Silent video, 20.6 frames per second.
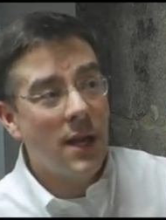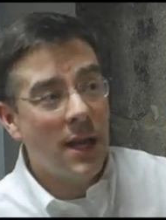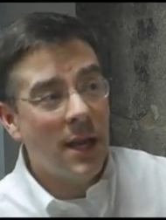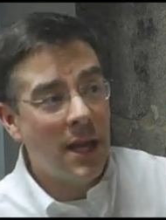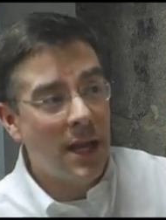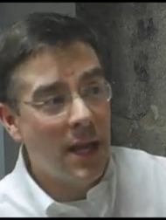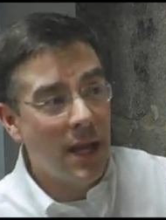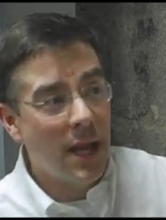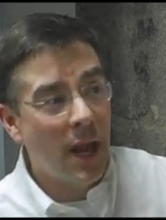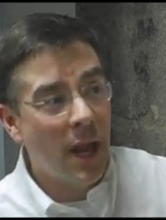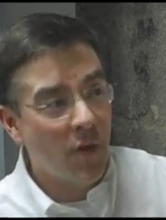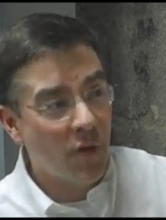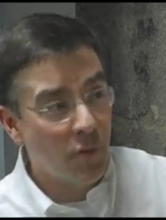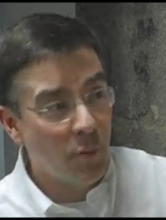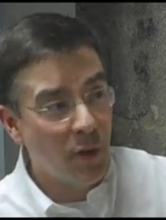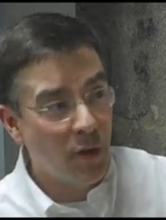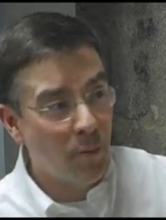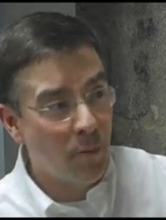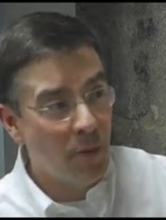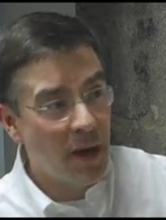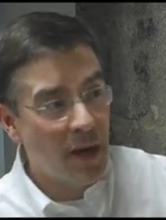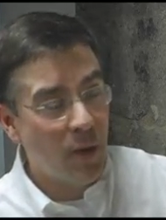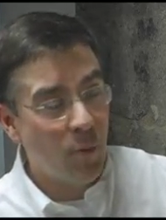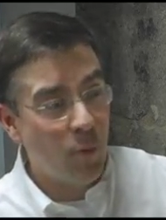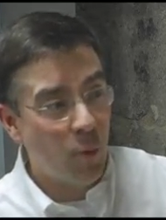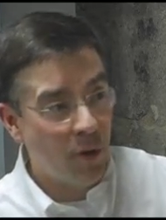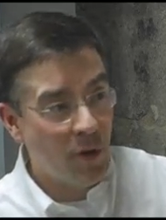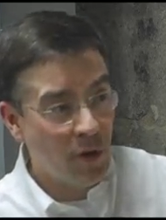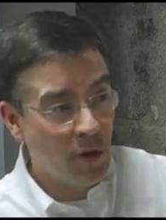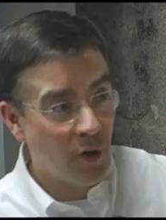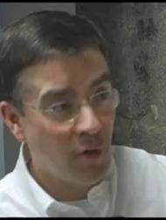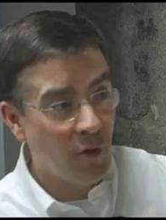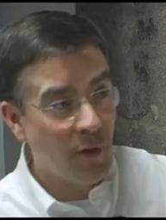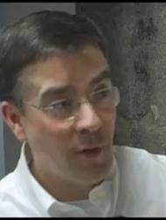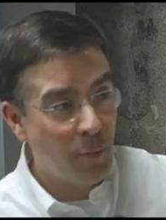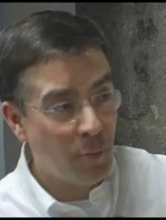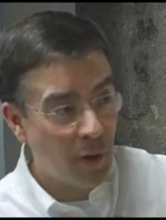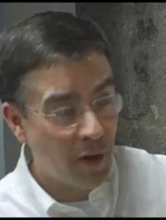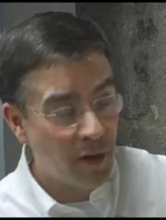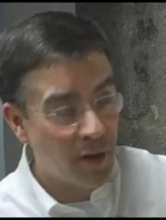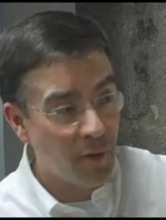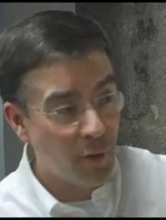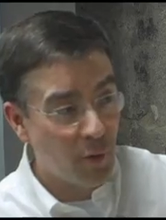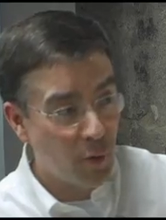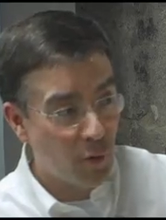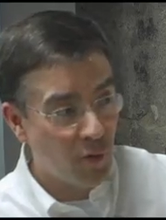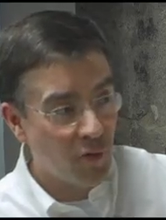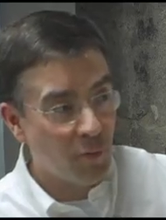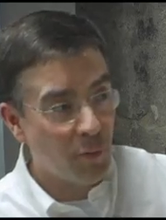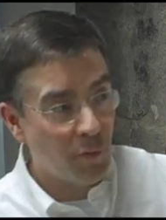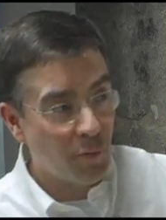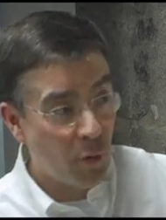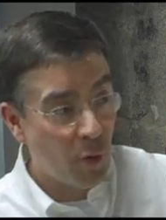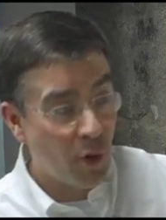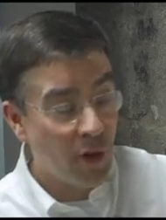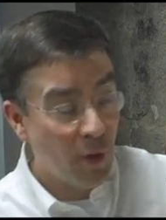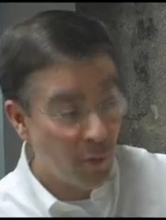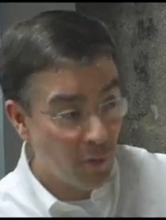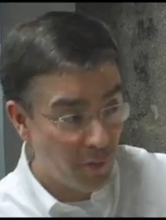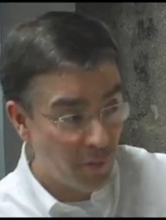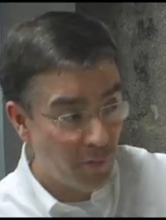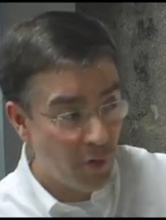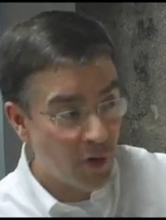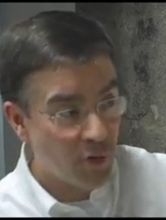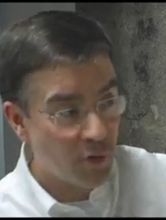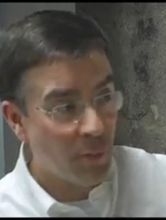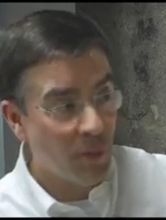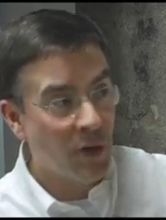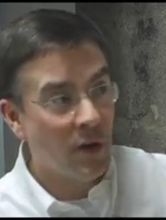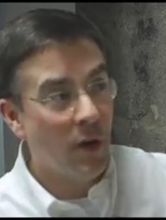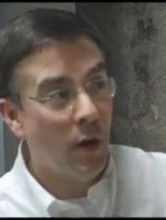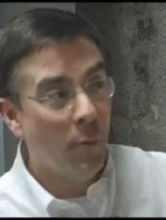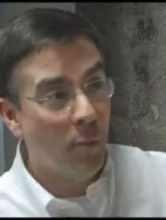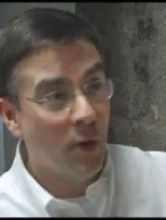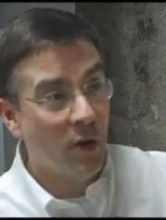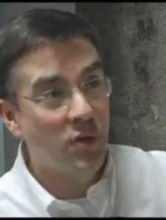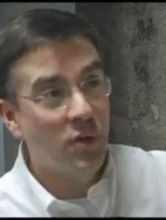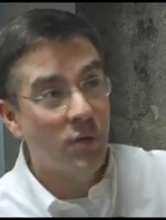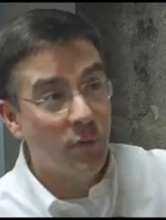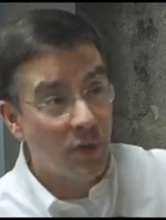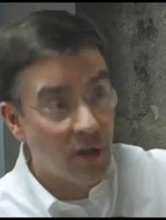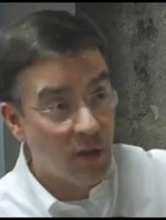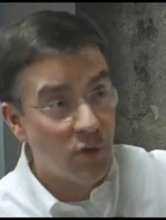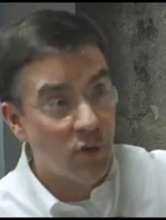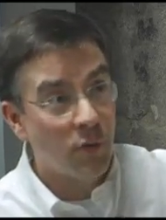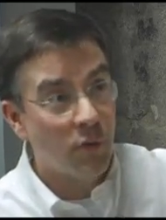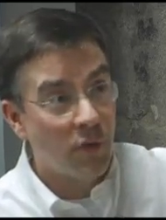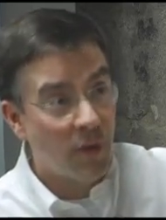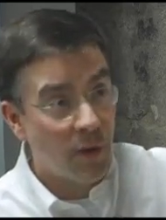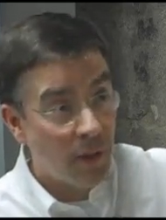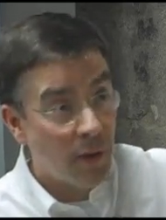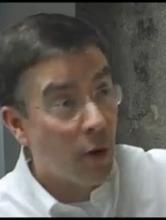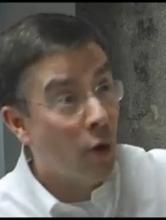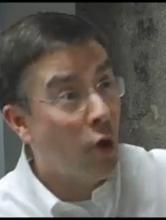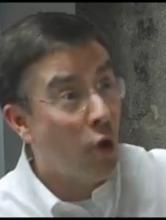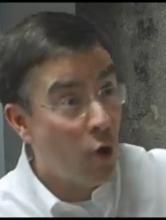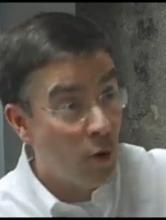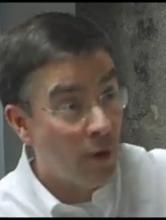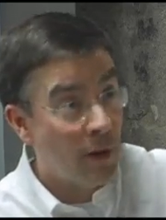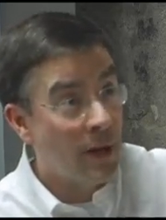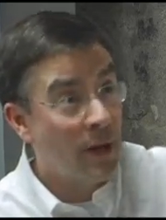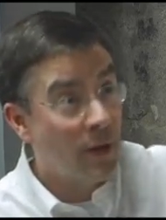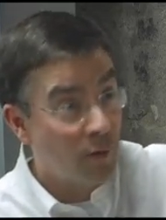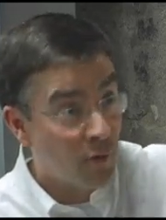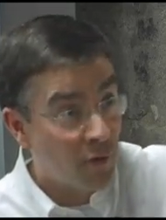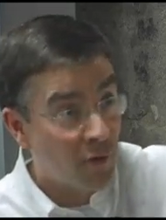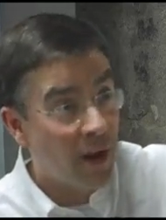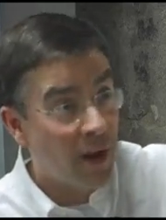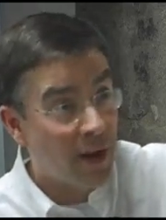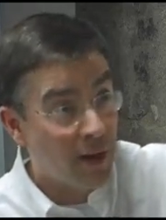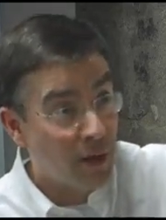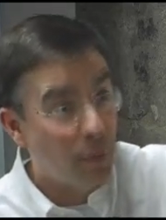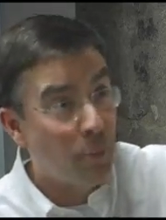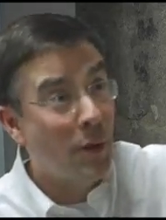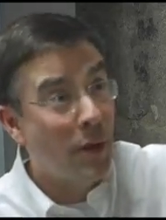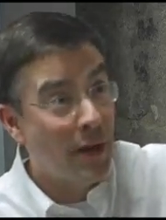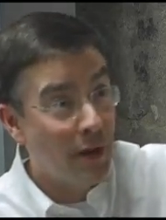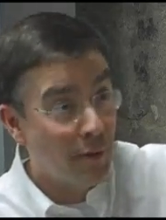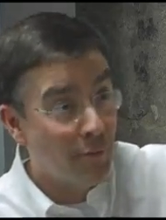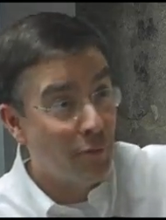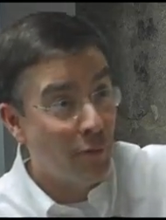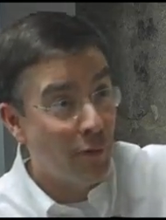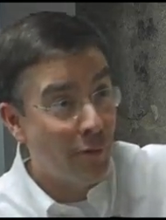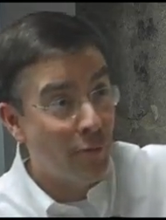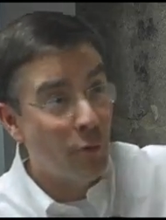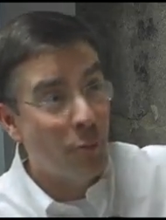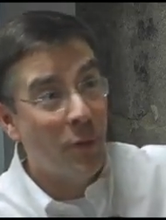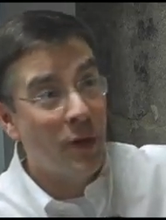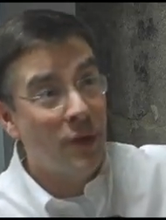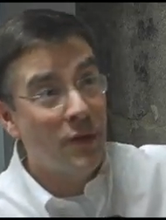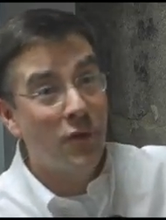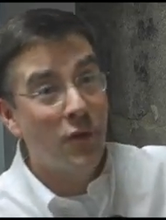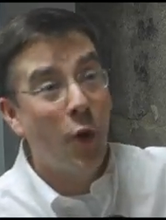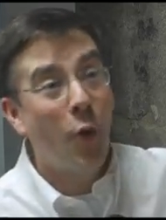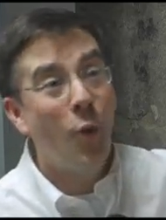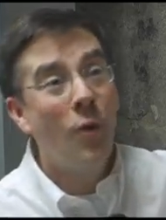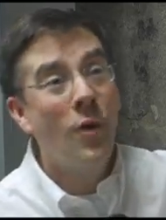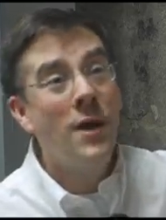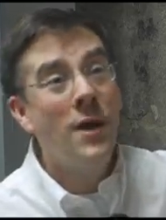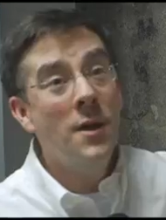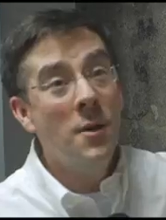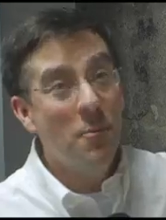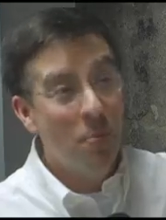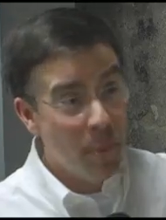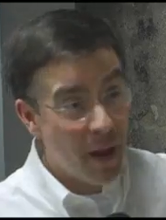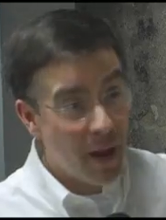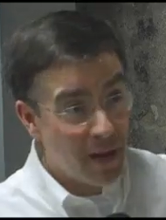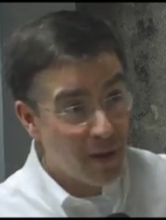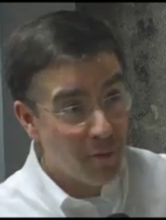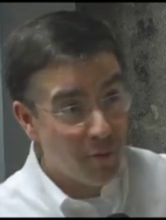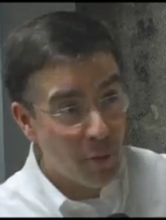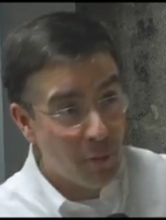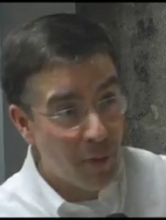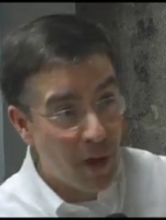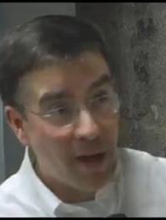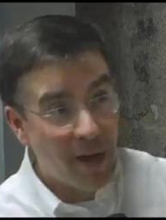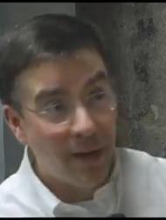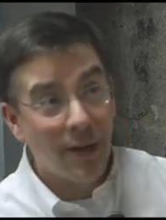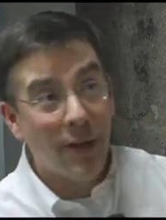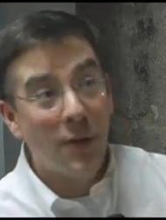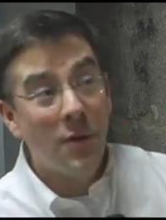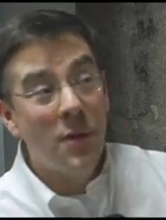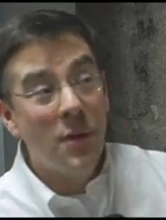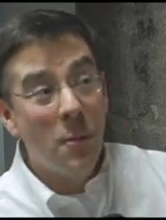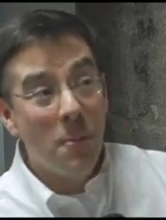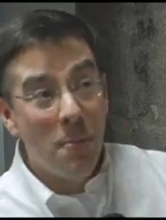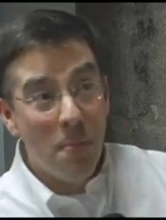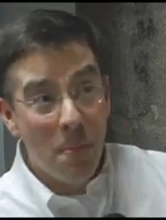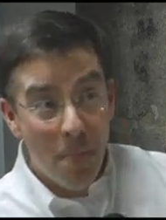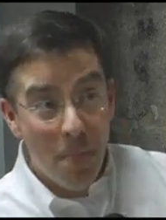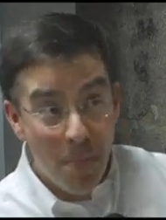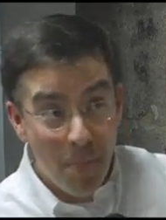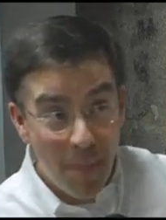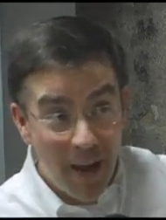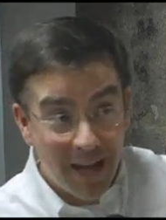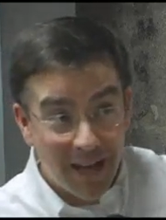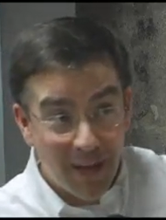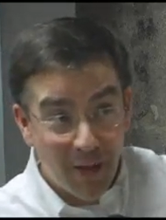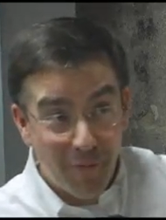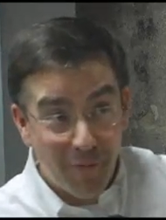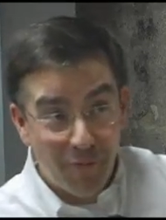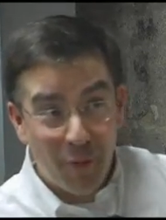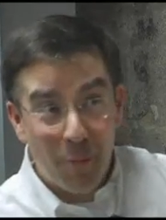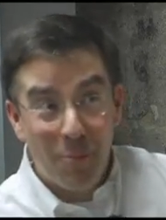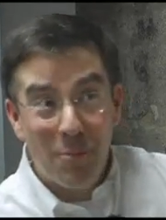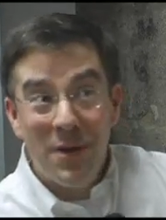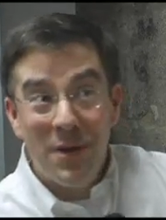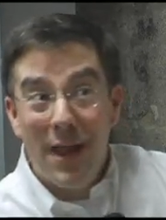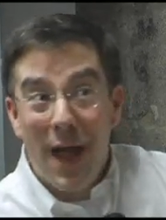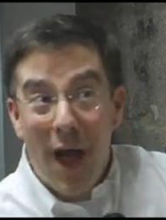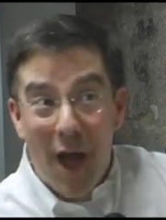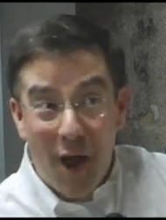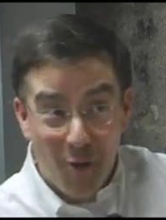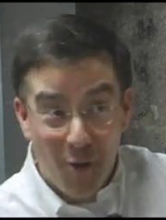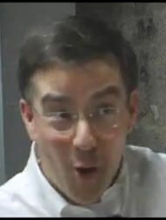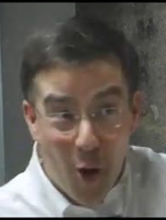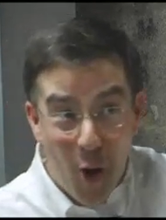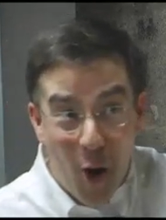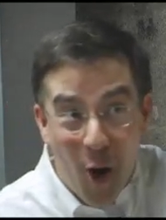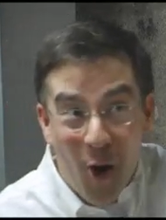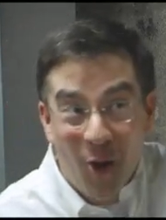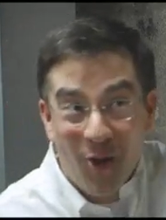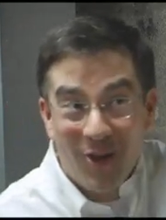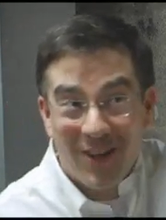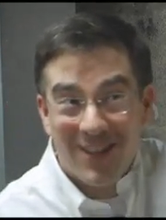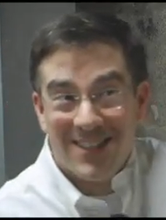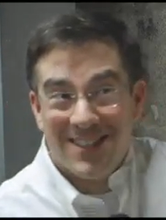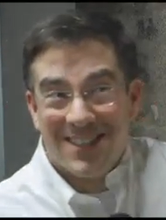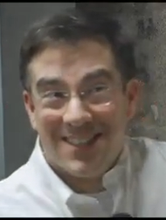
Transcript: he asked me to make one year, and they played it at the Christmas party. I was a freshman, a bunch of teachers in there calling in sick, and he played it for everybody. So many of them liked it. Many of them, not all.